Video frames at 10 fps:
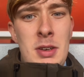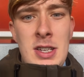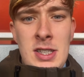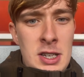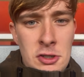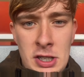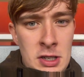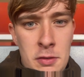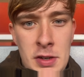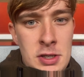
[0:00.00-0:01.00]
There's literally
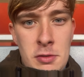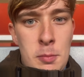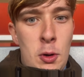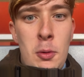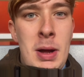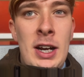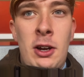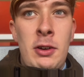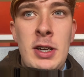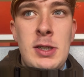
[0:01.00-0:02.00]
nothing to report back
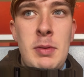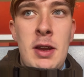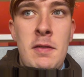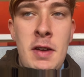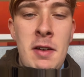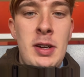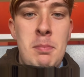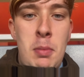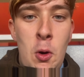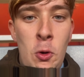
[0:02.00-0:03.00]
on. It's been a very
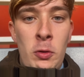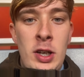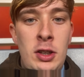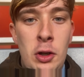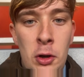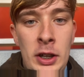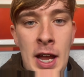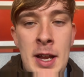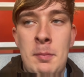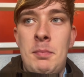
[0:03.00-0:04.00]
boring, dull
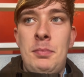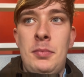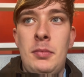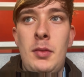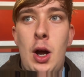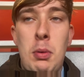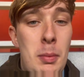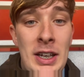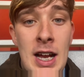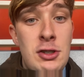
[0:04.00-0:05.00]
game. I'll
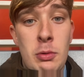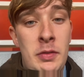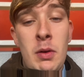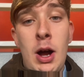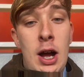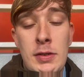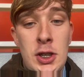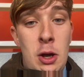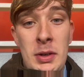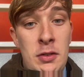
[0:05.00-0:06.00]
probably catch up with you at half
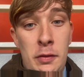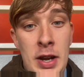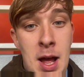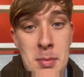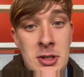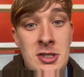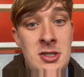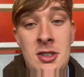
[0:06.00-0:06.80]
time if nothing happens.